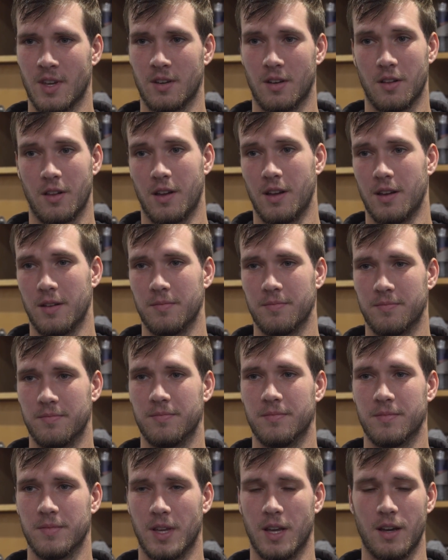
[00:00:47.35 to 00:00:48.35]
a lot.
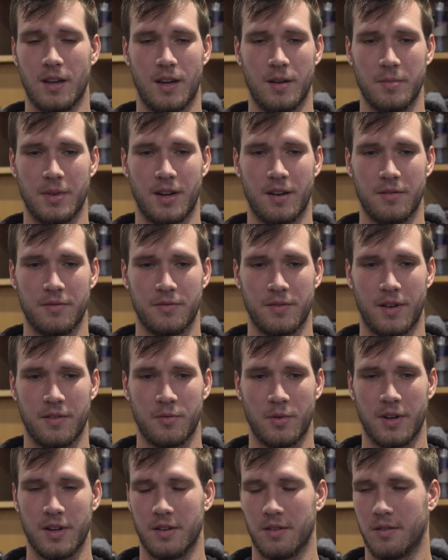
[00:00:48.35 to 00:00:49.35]
Yeah, I mean, I've, I've
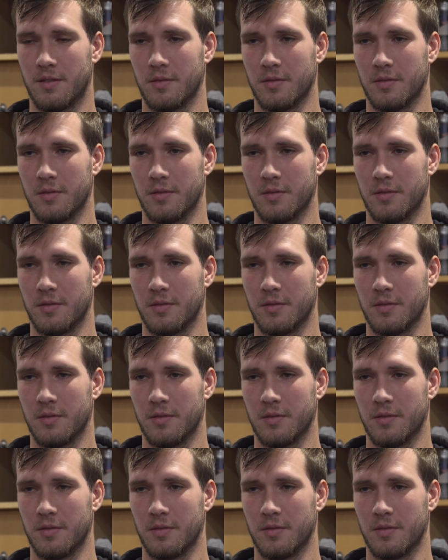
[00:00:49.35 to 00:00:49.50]
waited